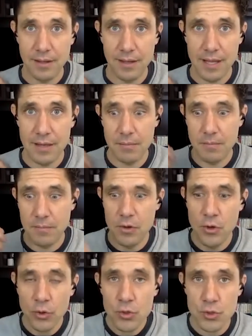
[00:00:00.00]
and to
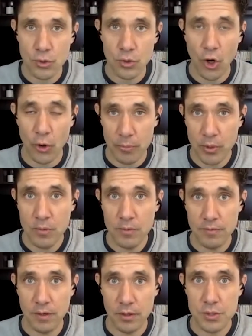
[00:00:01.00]
nurture our immune
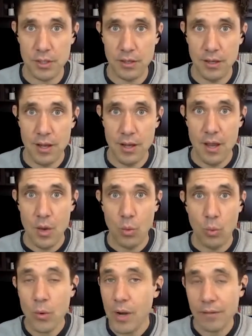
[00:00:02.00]
function,
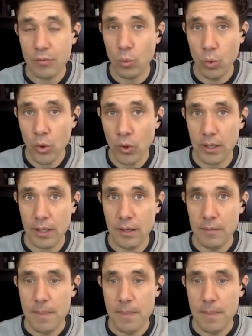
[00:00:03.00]
we don't have to worry.